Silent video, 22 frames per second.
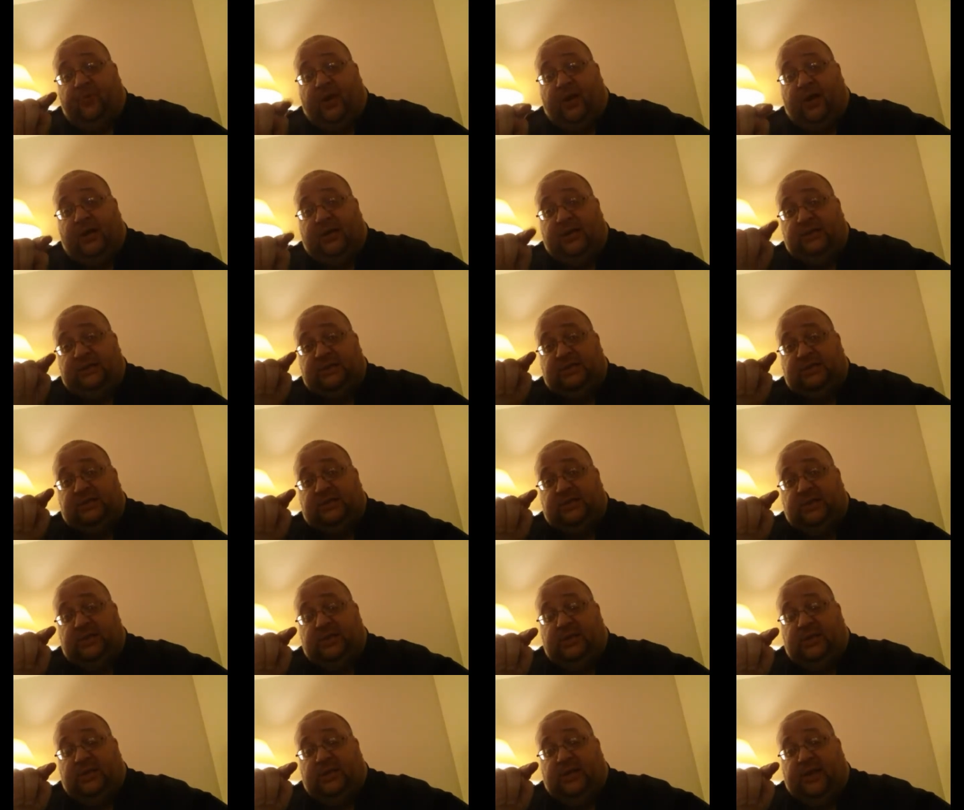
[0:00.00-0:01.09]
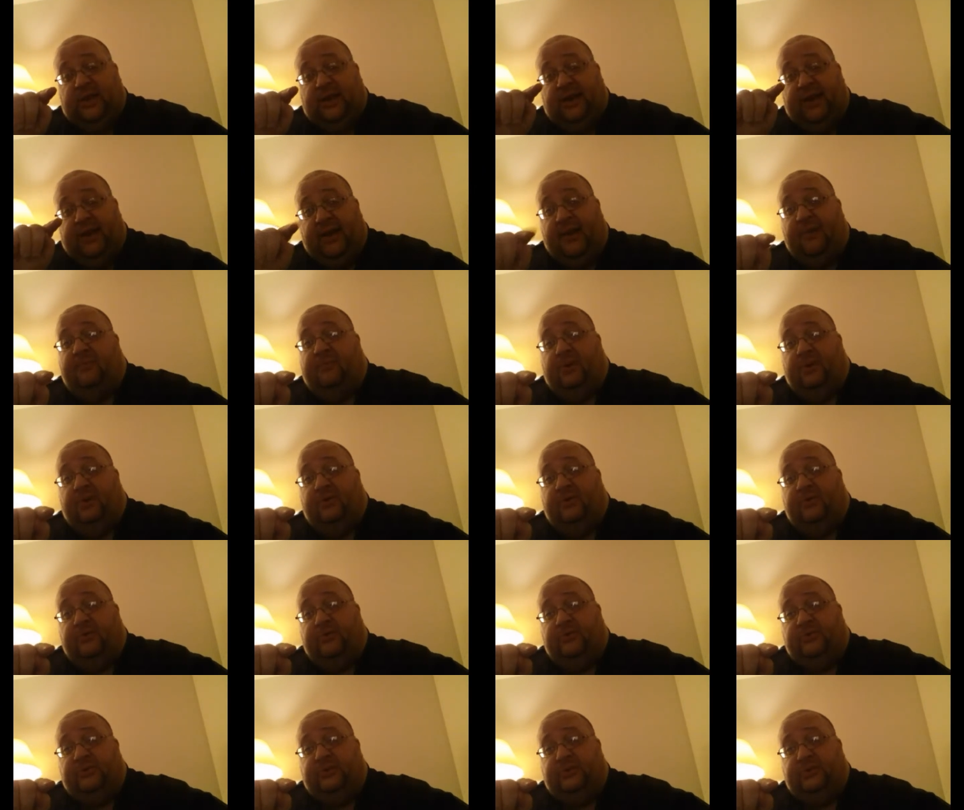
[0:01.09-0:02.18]
Rollins and
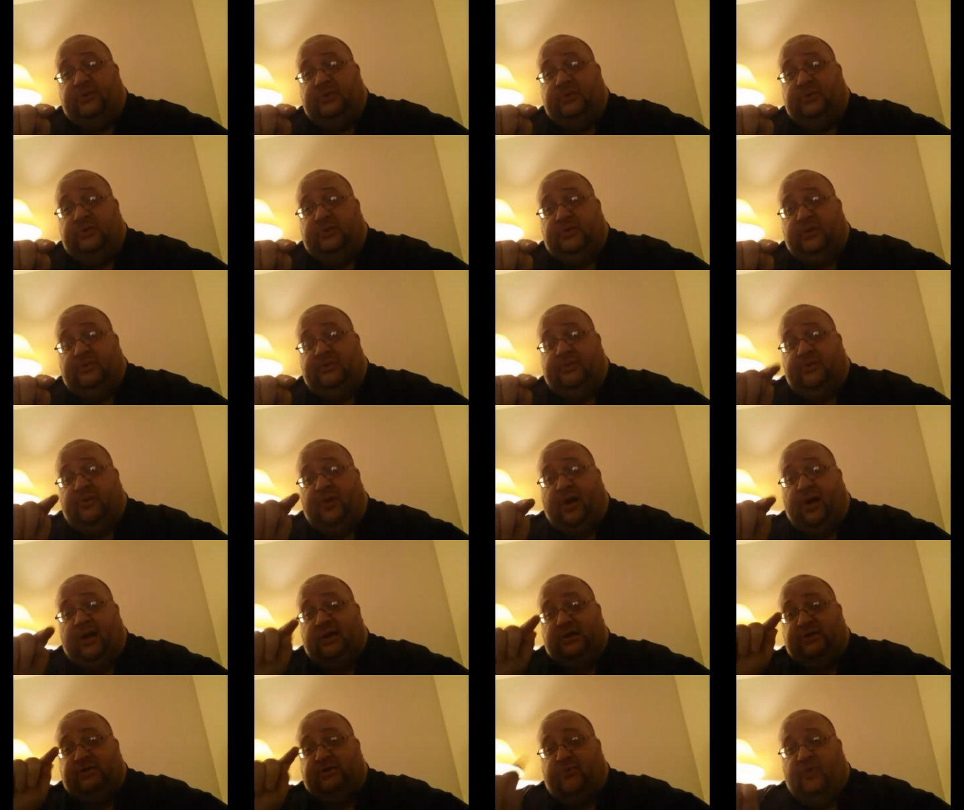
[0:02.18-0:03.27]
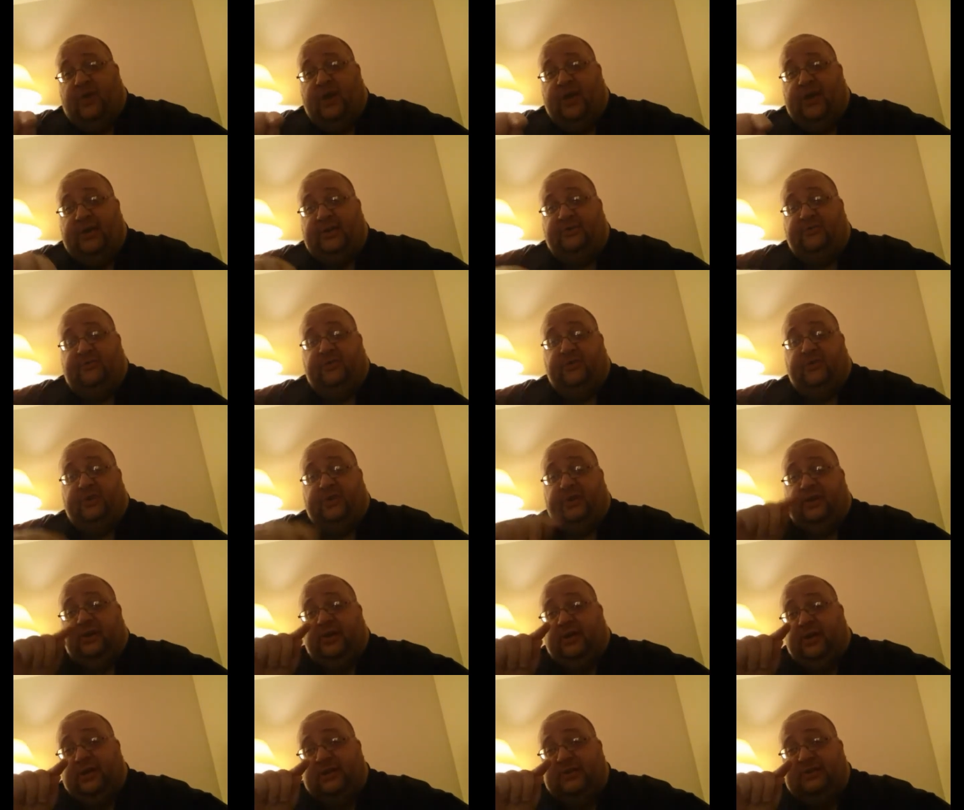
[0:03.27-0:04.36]
Ambrose I mean Rollins and Reigns for the
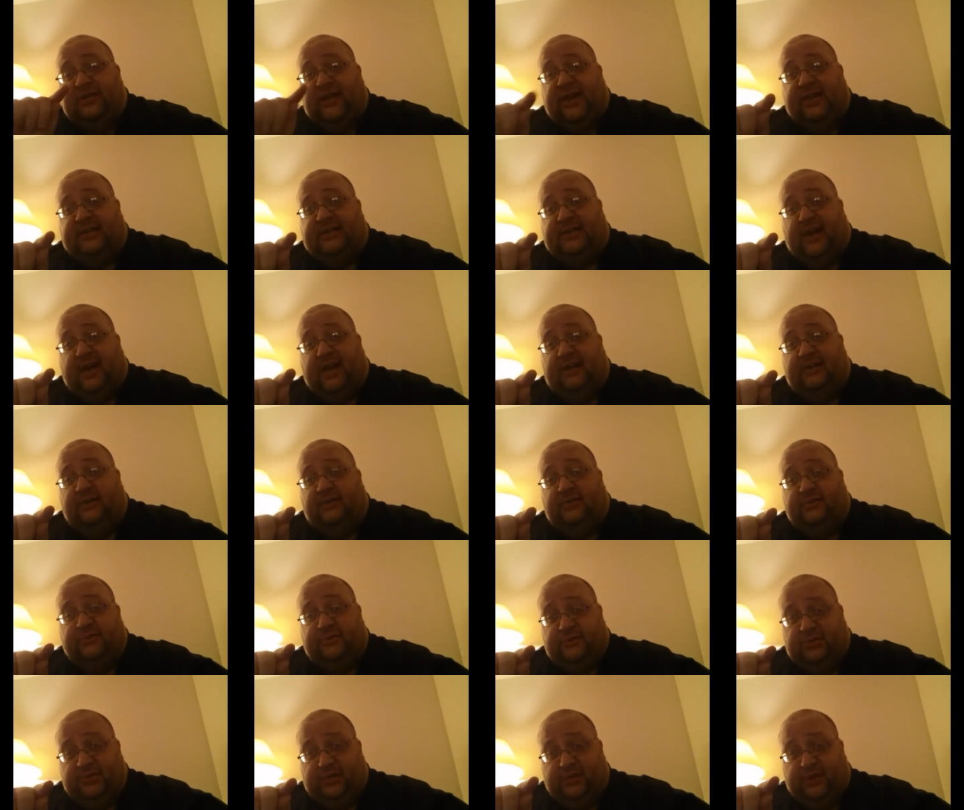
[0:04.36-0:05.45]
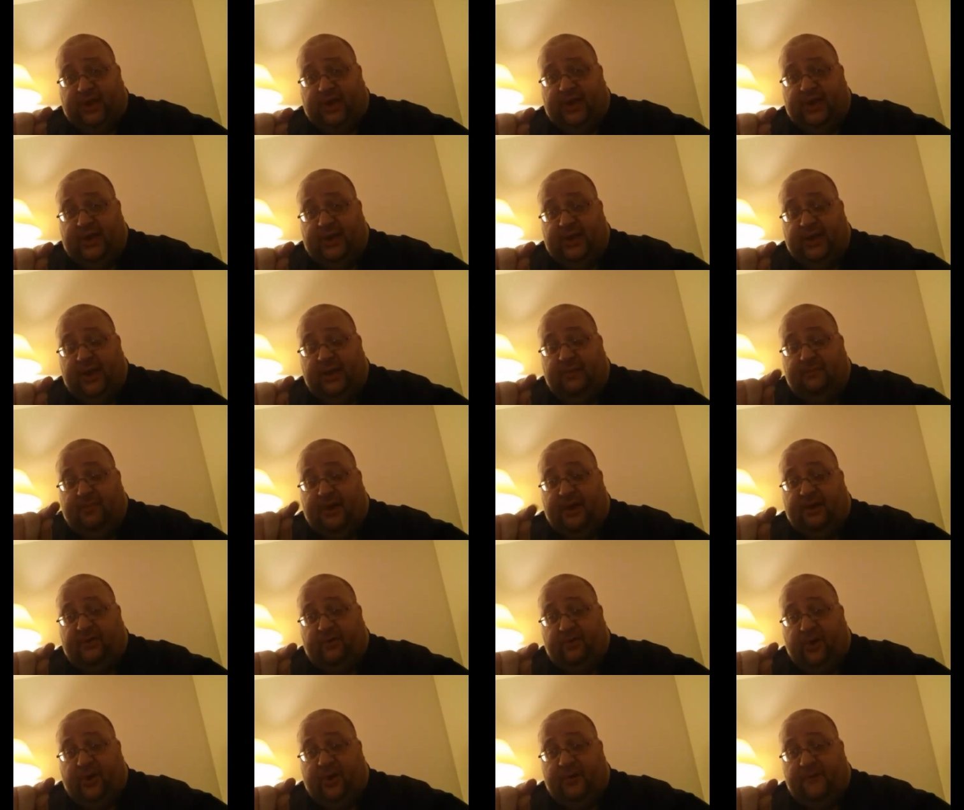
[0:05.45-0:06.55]
tag titles, okay, at
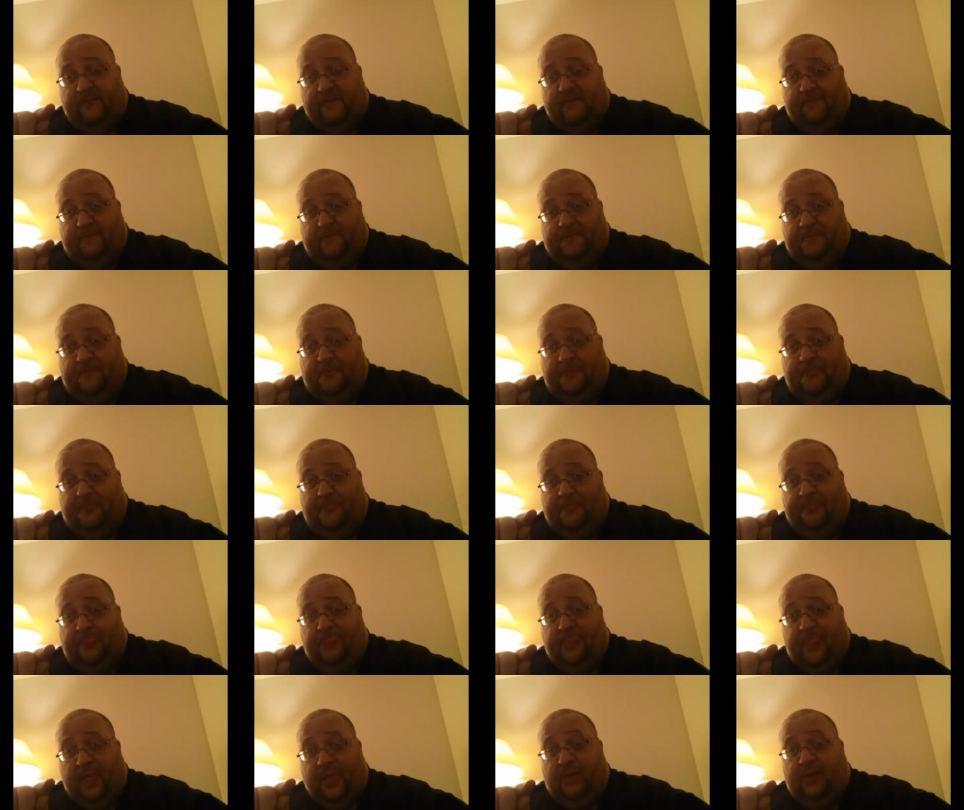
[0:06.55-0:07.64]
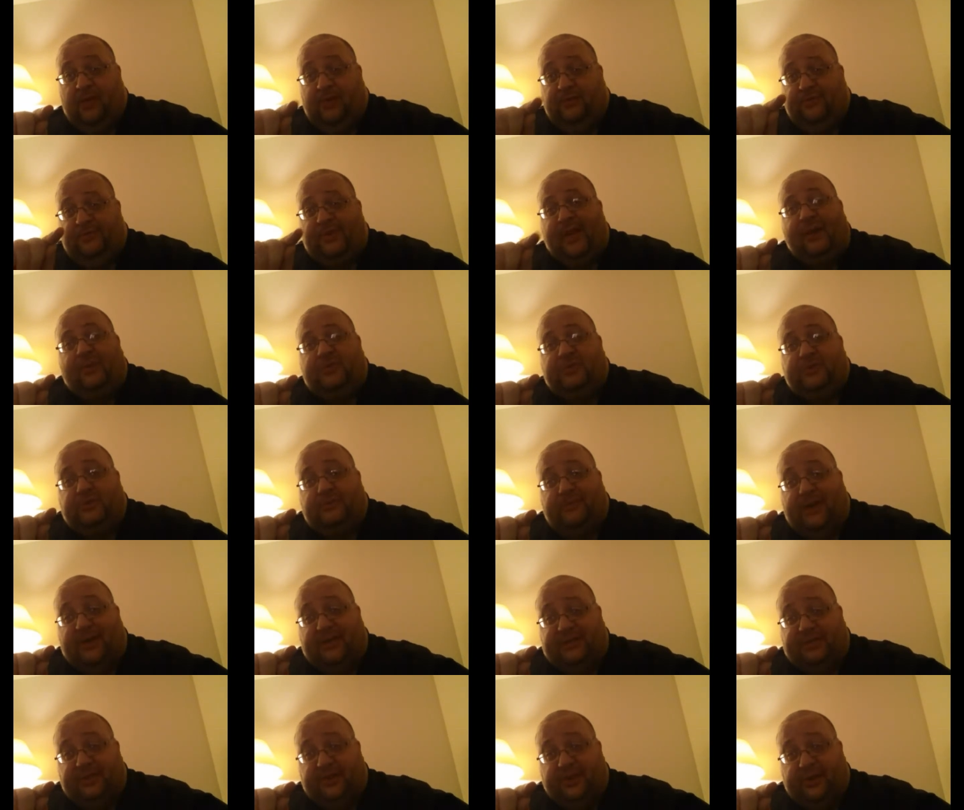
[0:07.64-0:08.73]
Battleground. That was the
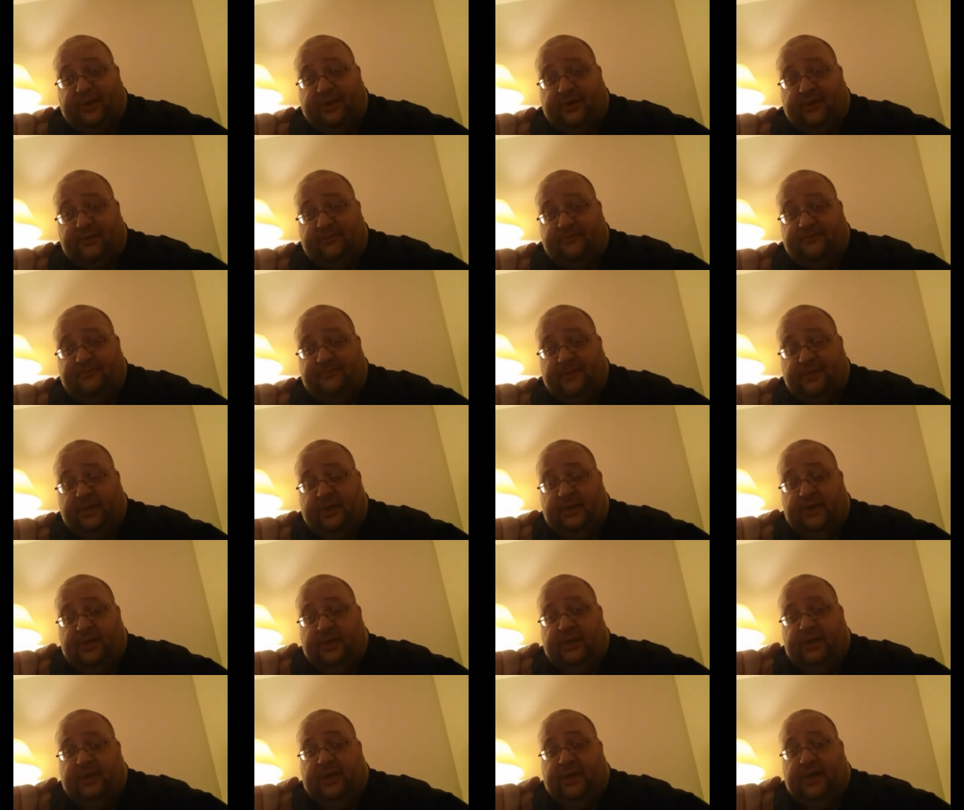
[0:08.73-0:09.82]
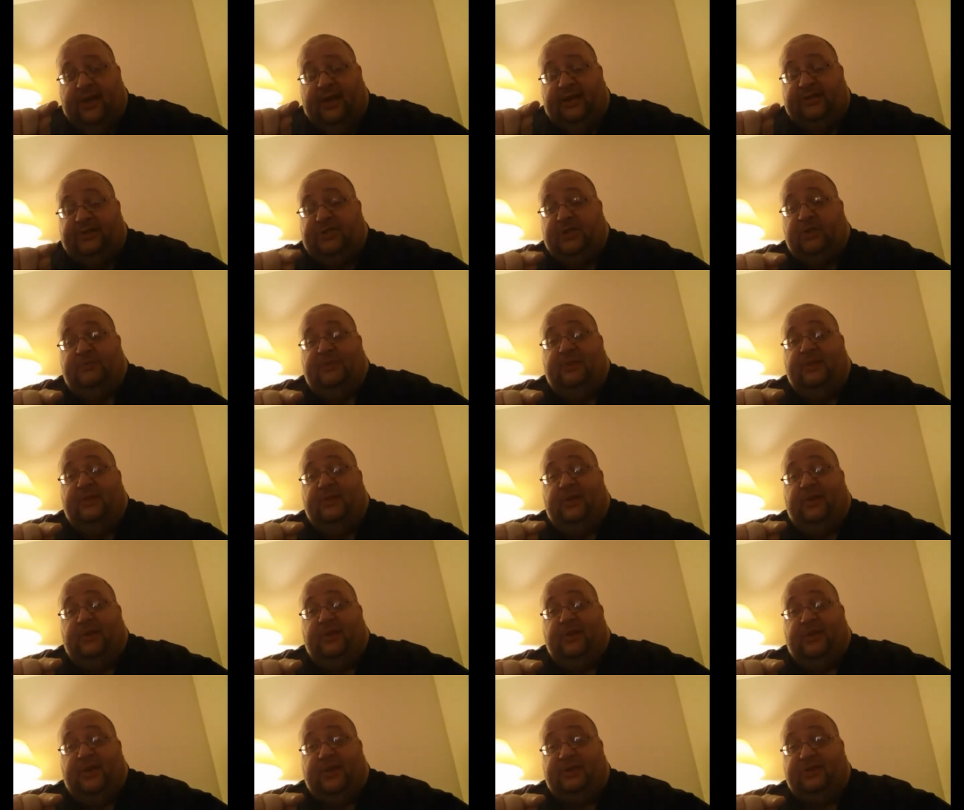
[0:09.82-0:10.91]
match of the year. It should have been the
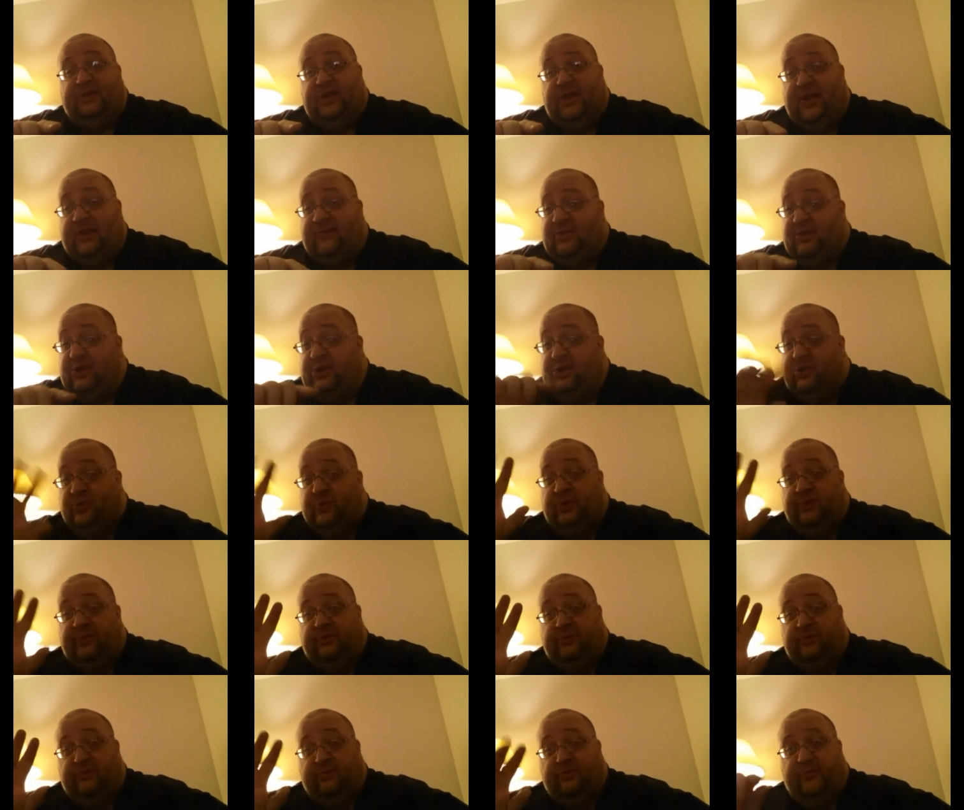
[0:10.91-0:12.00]
they should have a new one,